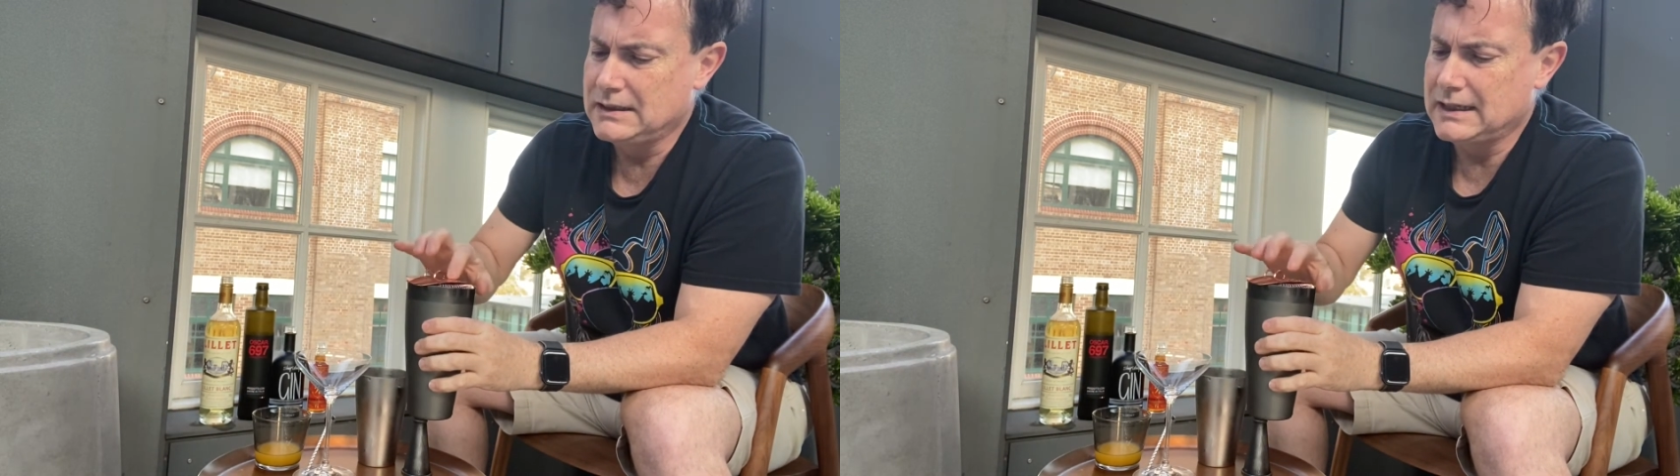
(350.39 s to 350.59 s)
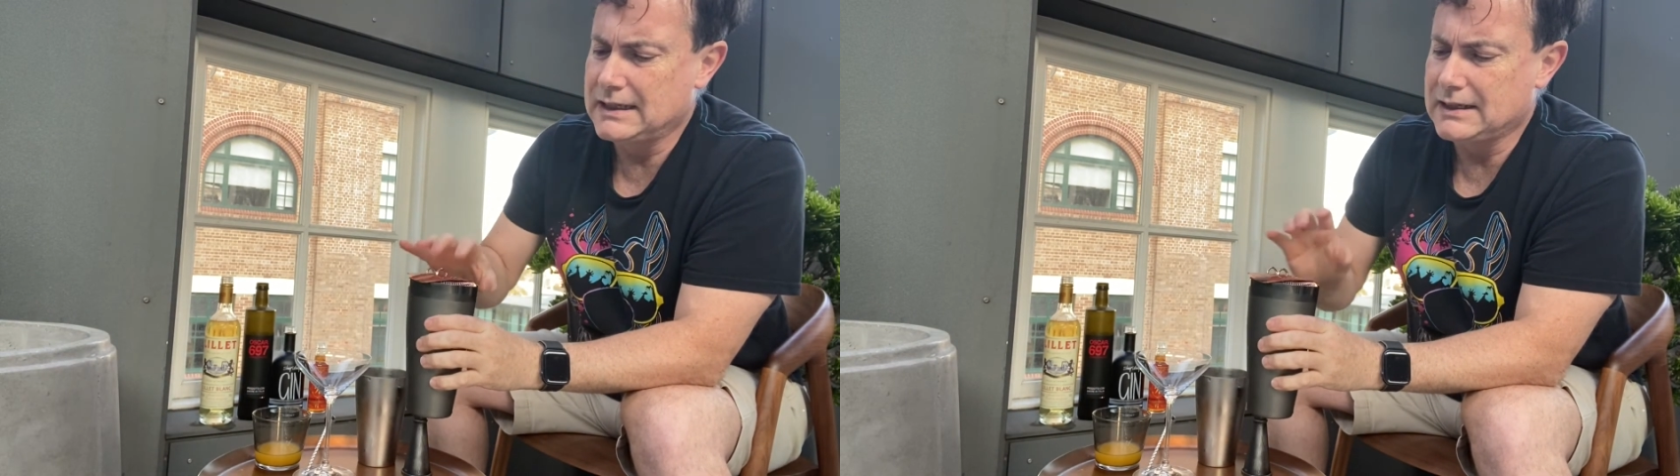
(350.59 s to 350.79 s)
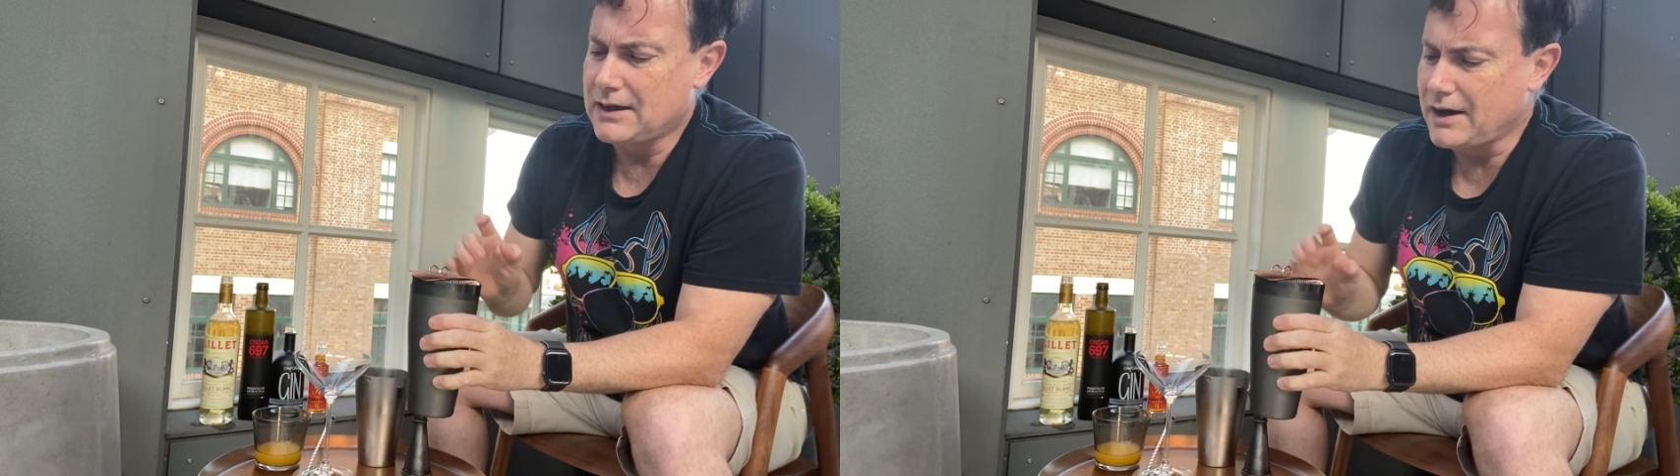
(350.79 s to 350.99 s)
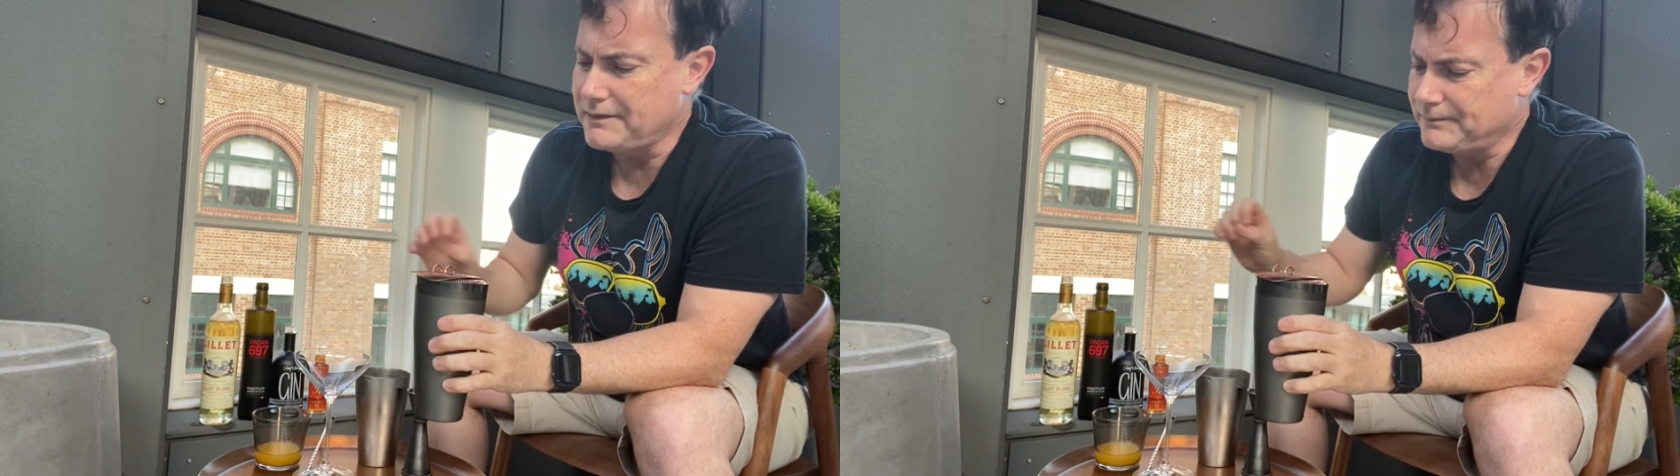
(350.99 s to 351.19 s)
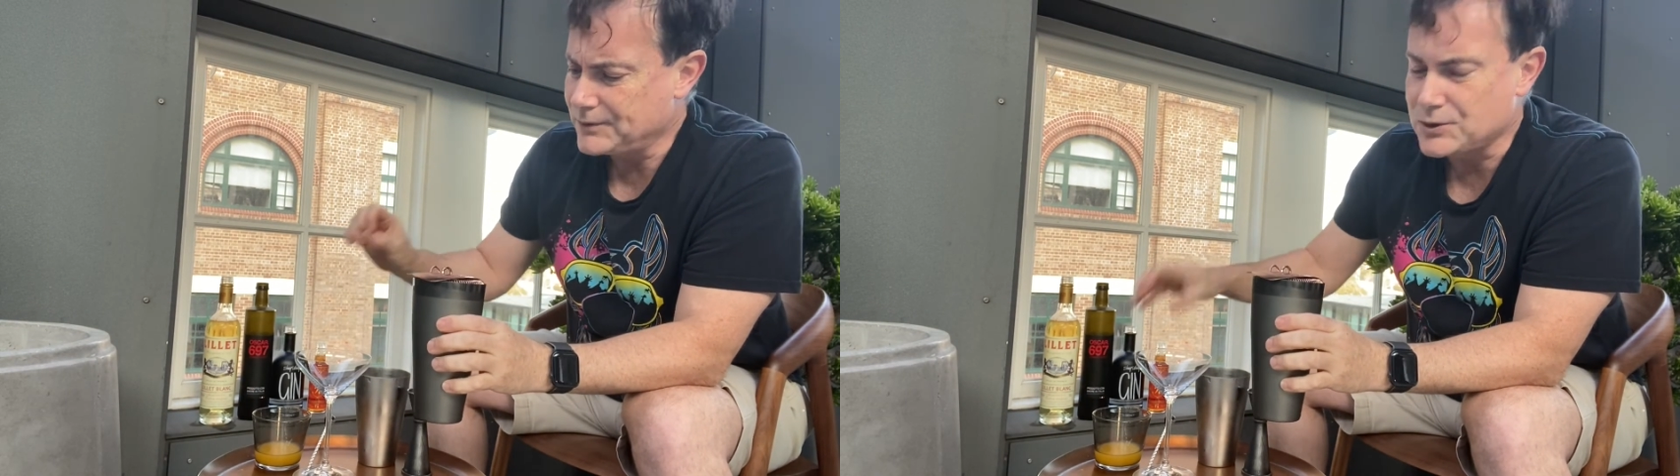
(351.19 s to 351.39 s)
I
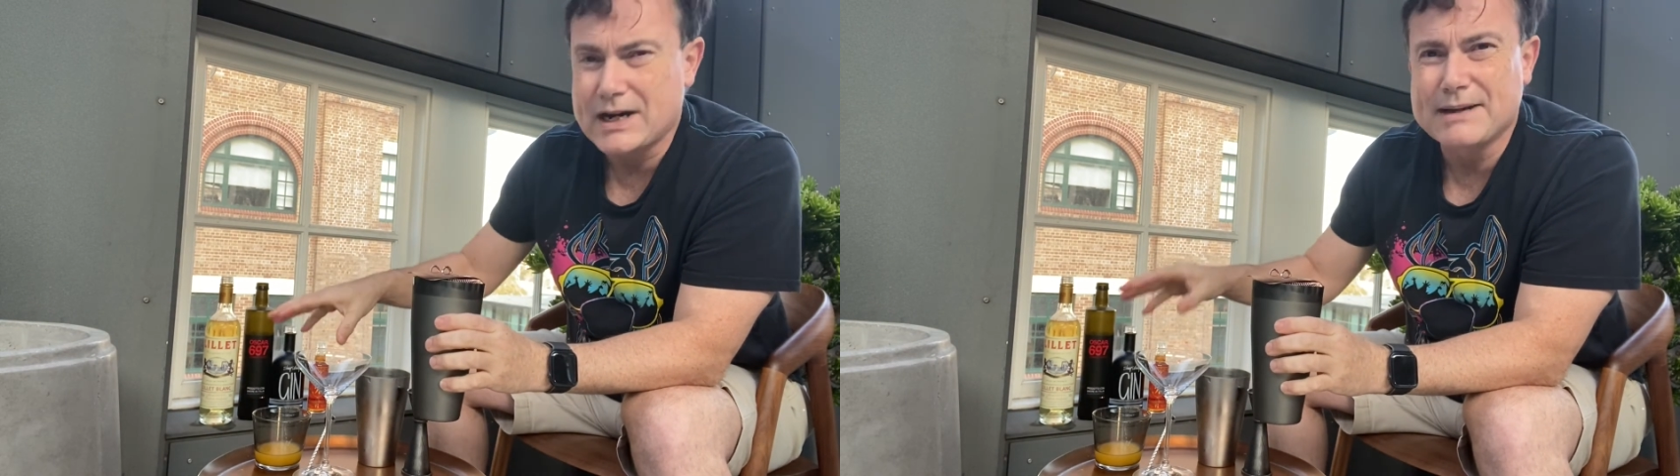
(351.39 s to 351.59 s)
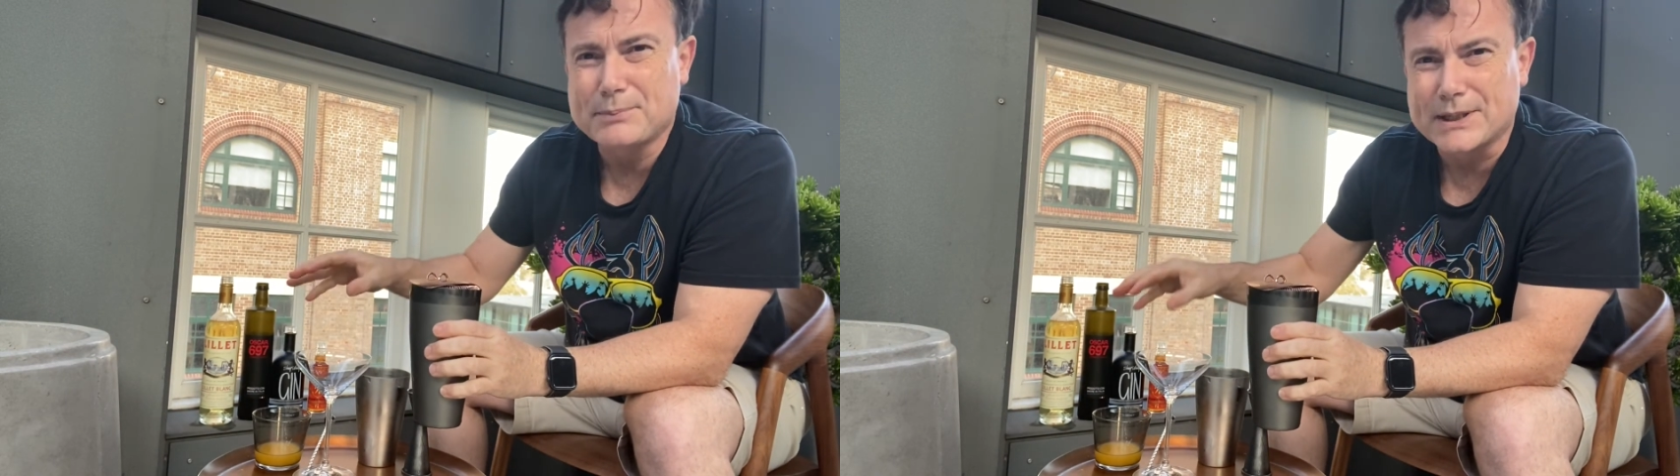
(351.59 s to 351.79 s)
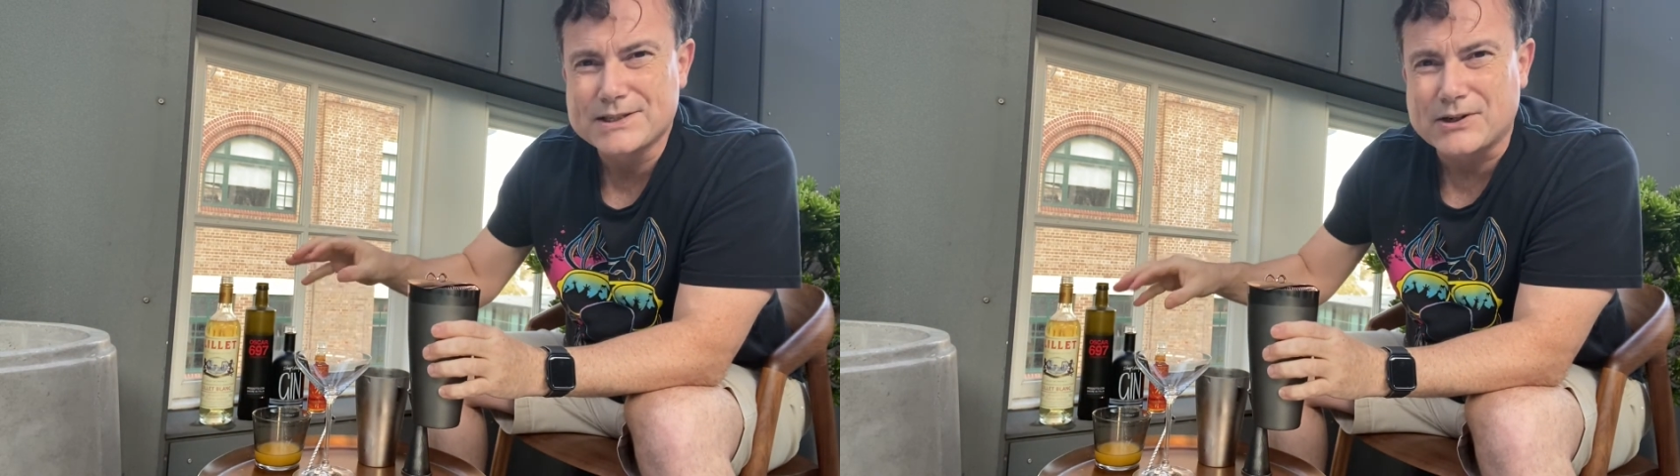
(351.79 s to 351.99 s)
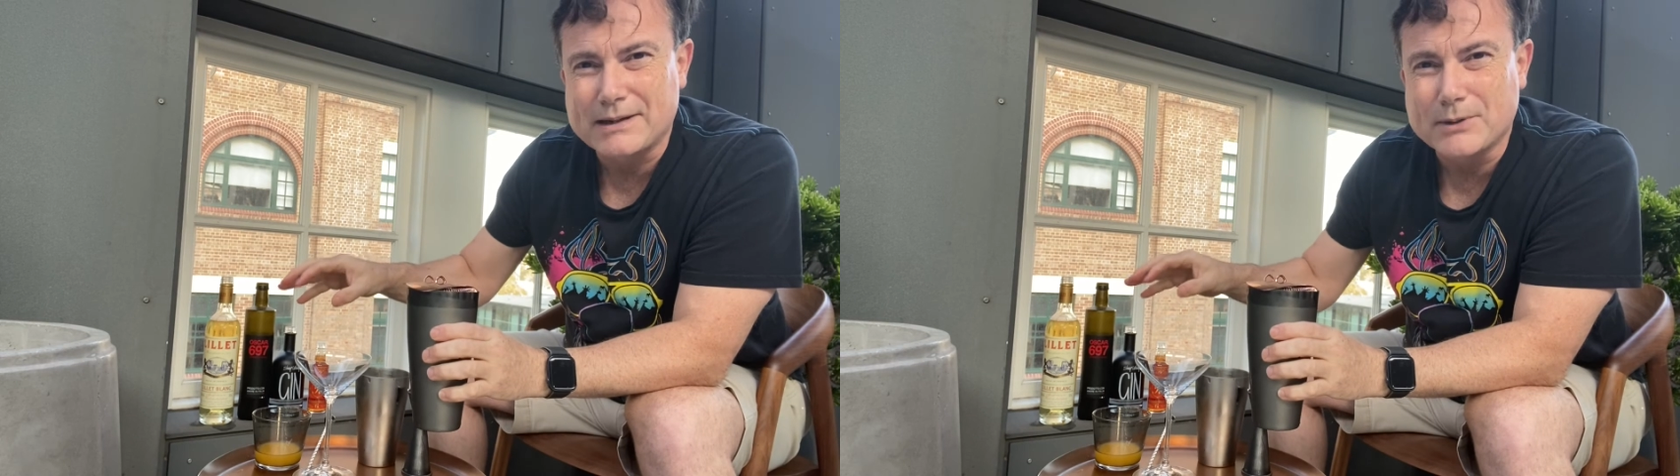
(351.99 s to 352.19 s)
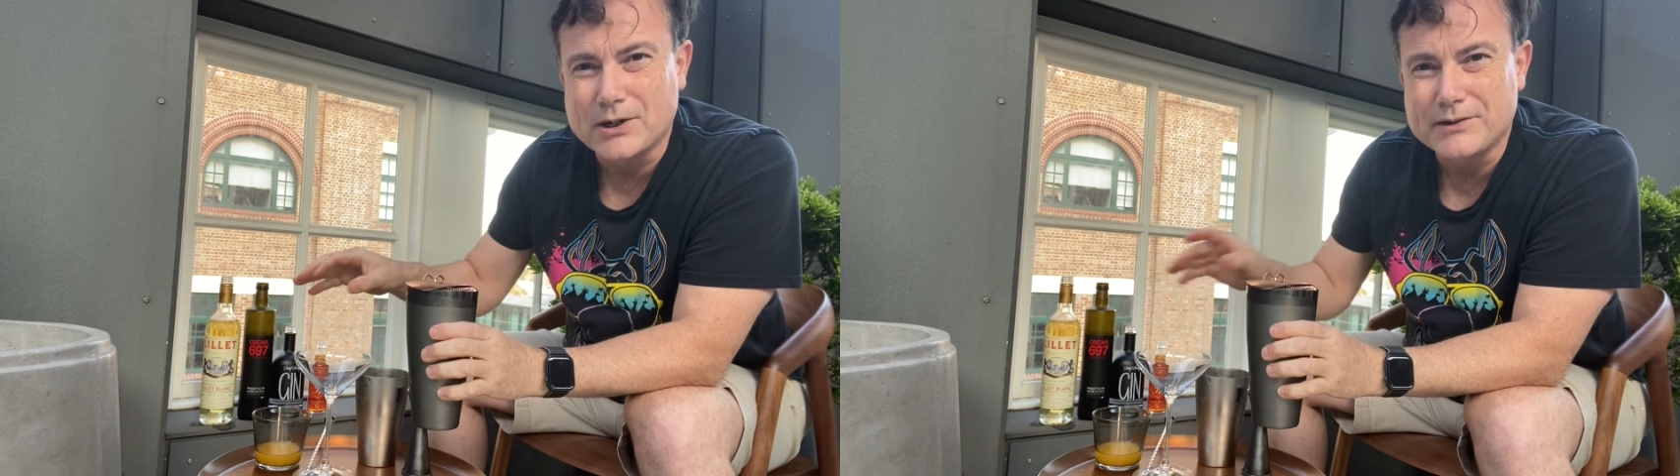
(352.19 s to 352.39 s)
pre-strain
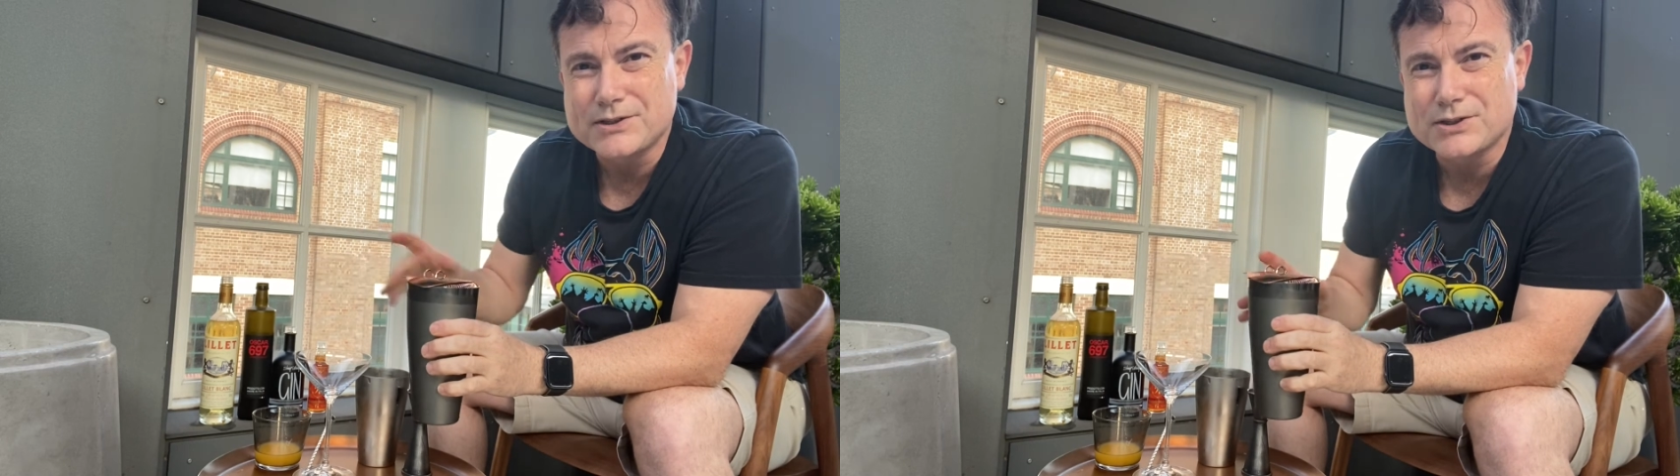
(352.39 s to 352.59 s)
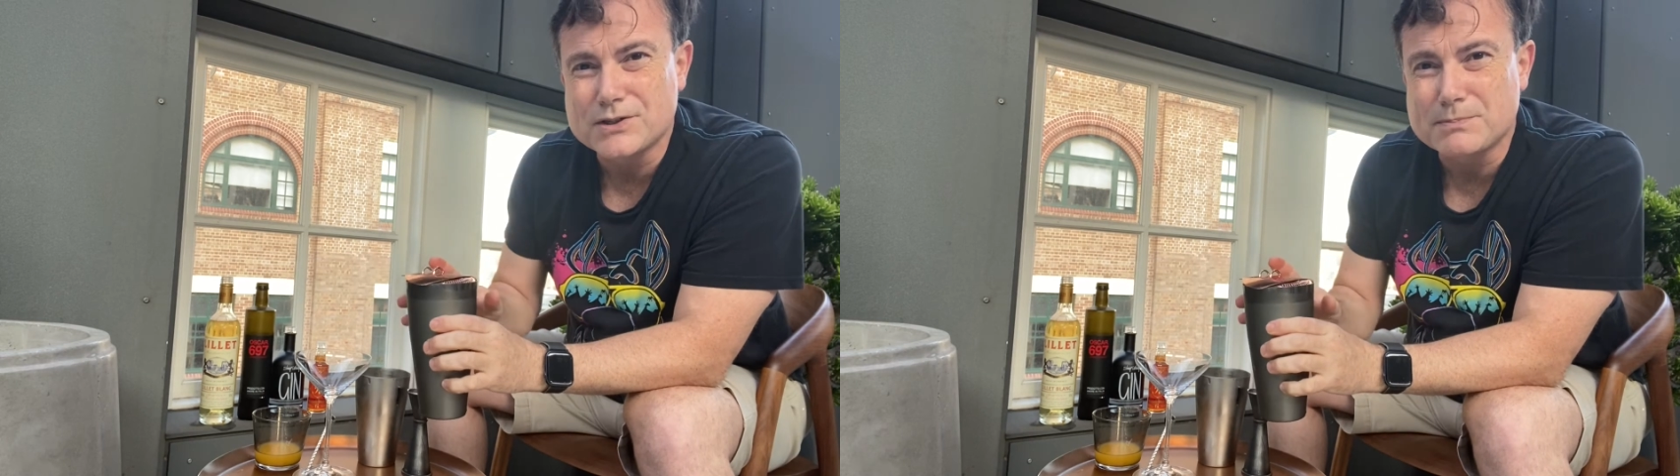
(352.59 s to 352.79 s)
my orange juice,